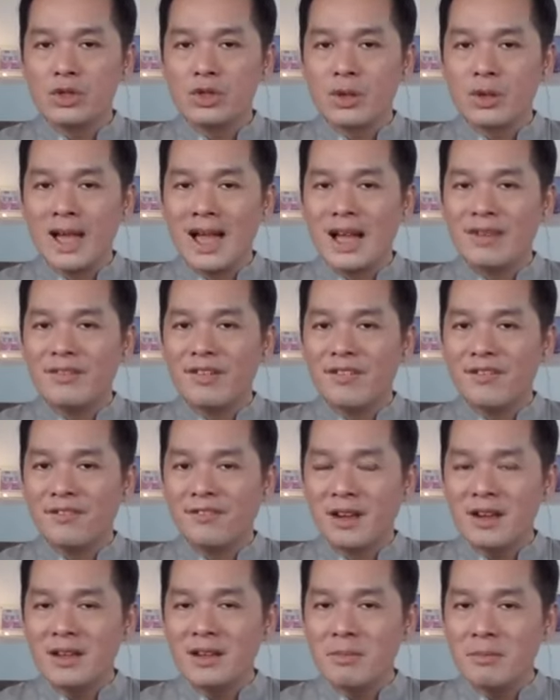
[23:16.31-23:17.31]
to have a
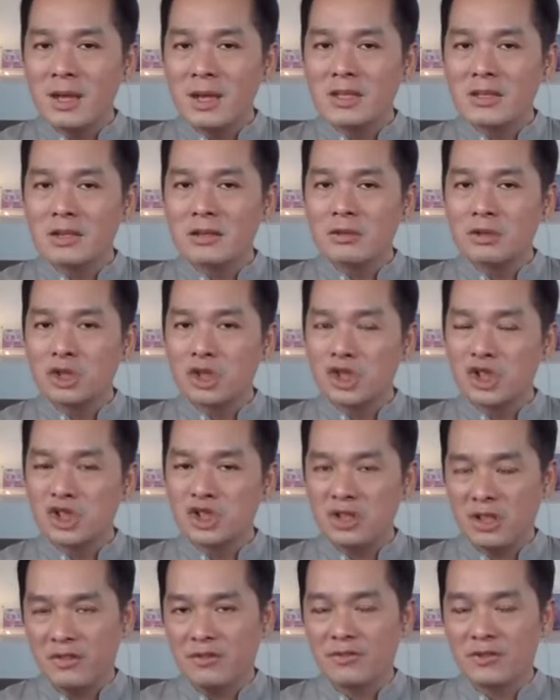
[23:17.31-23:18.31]
fundamental
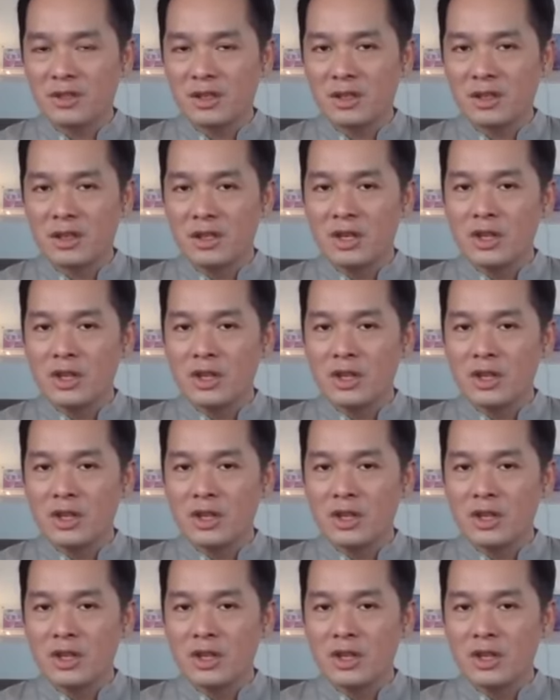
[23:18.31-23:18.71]
shift,